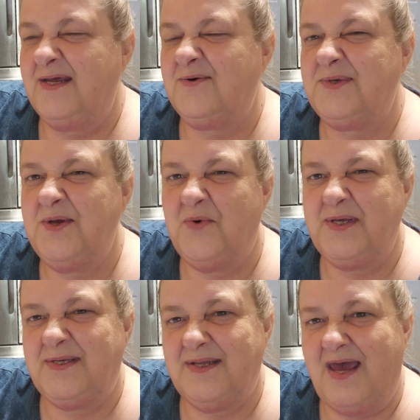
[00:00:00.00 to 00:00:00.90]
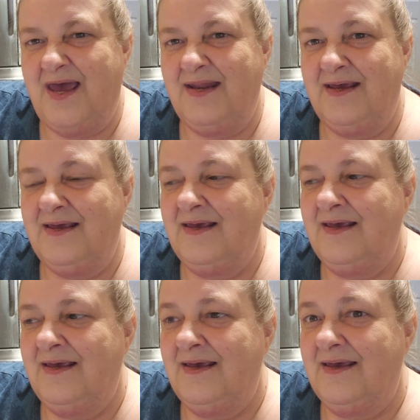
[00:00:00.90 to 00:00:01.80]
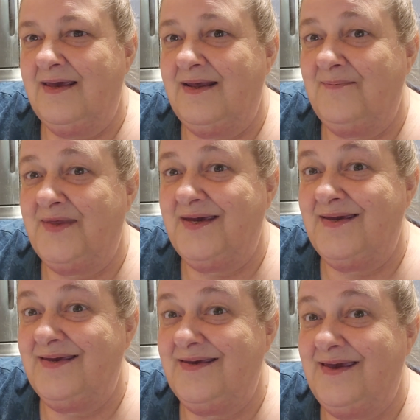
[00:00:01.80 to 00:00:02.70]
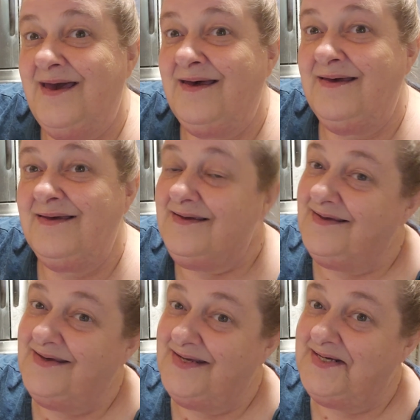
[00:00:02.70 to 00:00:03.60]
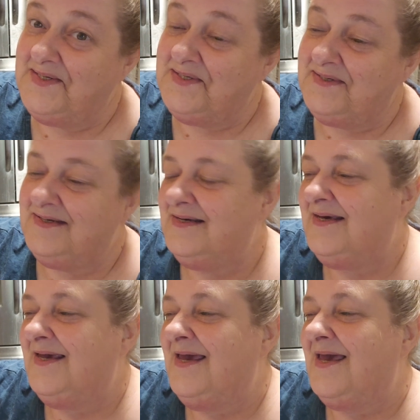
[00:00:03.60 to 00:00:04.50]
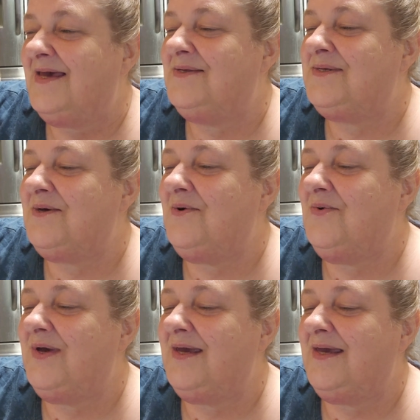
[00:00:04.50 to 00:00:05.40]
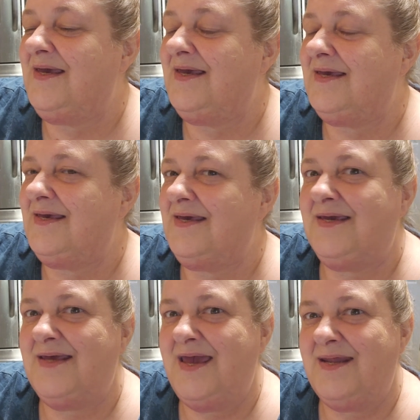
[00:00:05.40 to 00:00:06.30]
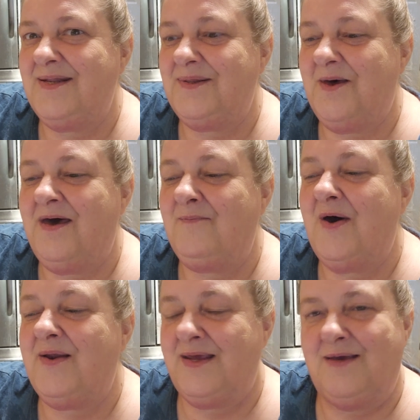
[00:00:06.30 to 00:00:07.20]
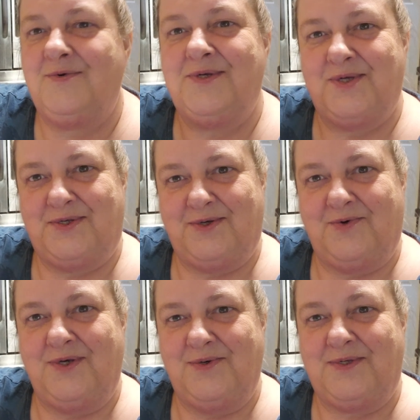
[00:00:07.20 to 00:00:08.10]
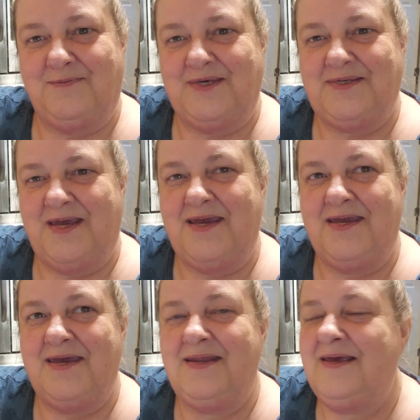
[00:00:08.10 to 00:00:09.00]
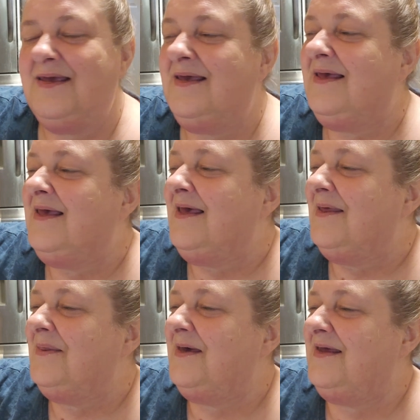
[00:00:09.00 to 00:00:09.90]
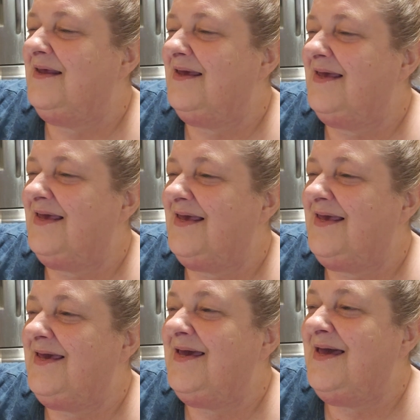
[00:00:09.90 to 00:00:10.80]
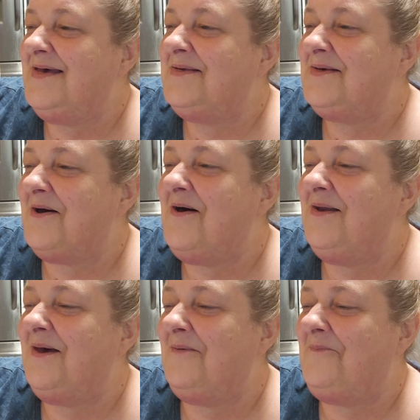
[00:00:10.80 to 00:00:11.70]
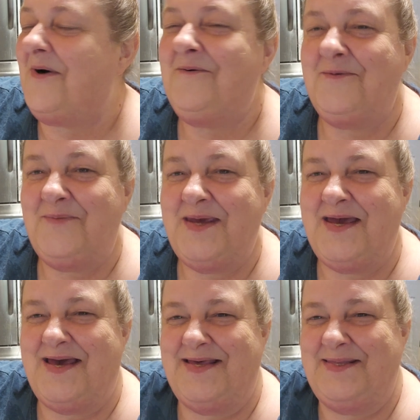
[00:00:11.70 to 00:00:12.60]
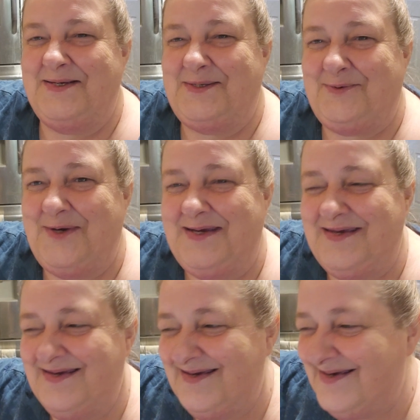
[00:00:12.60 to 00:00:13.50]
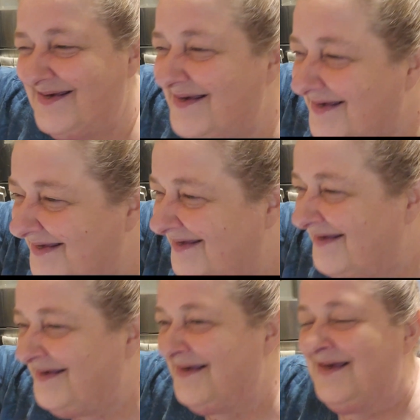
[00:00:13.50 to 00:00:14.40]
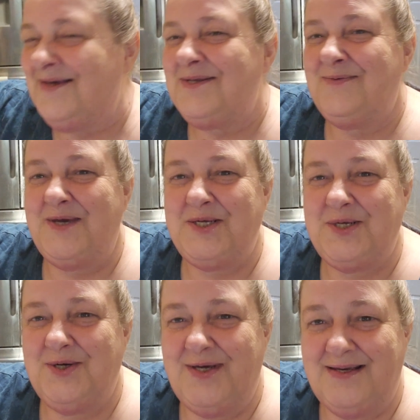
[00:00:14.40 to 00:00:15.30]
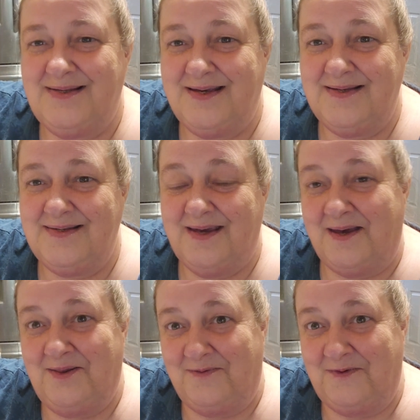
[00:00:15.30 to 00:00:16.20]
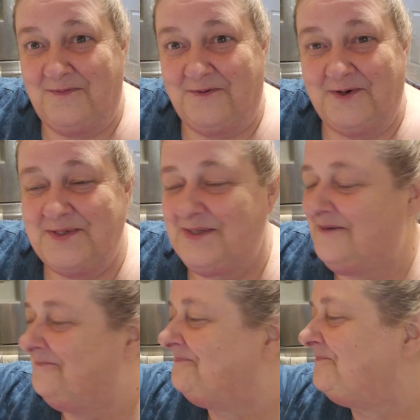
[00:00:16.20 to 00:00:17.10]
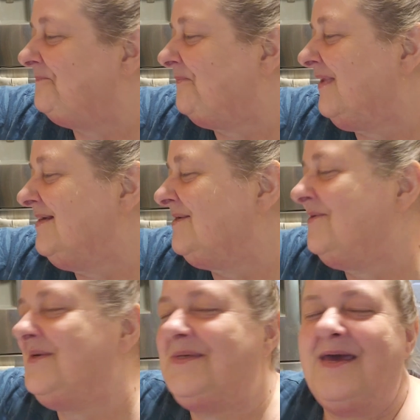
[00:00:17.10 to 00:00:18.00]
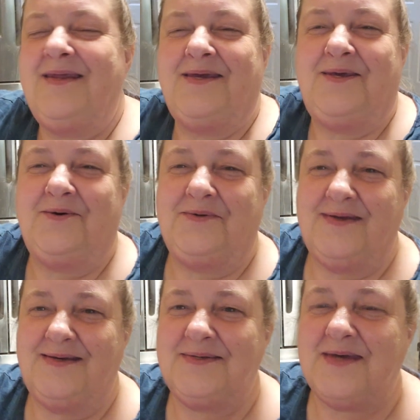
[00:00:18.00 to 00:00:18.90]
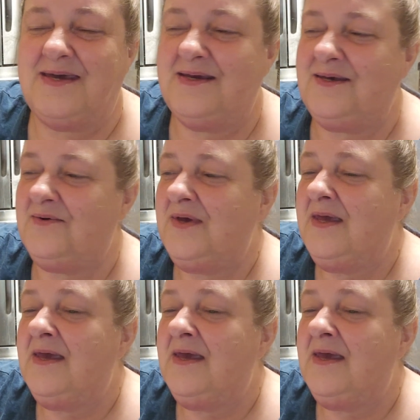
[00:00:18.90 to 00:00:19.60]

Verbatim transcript: He goes, no, it's not. And I'm like, yeah, it is. And so he hadn't thought about it. He was just so used to me saying it that he has gone above and beyond this week to make sure he says, I love you first. So it's kind of cute. It's kind of cute.